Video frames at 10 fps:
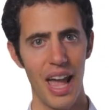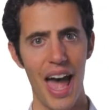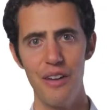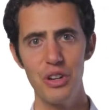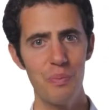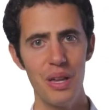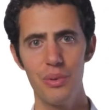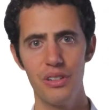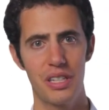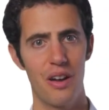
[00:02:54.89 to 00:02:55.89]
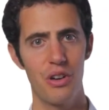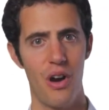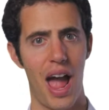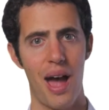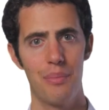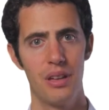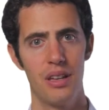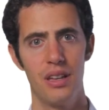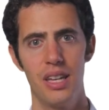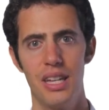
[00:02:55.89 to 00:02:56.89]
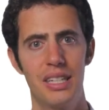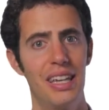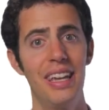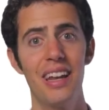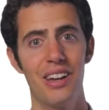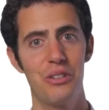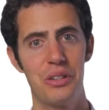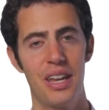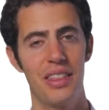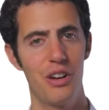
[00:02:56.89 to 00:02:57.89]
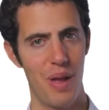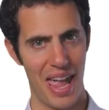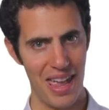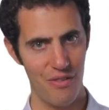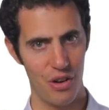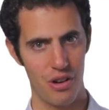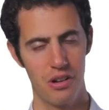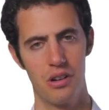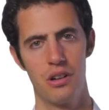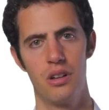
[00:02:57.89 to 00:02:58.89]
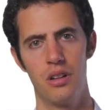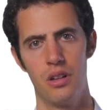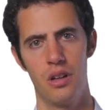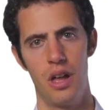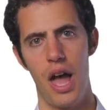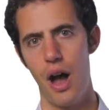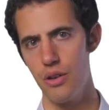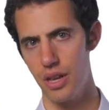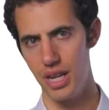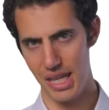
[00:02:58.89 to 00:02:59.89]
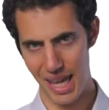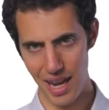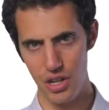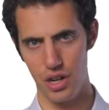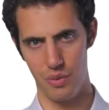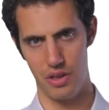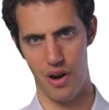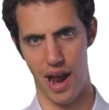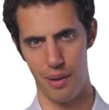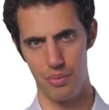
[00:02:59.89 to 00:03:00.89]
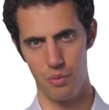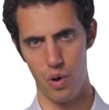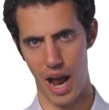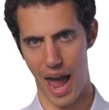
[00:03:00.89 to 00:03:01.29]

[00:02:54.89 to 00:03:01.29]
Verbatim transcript: After people discover your app, it's key to understand their behavior. How are they engaging with your app? What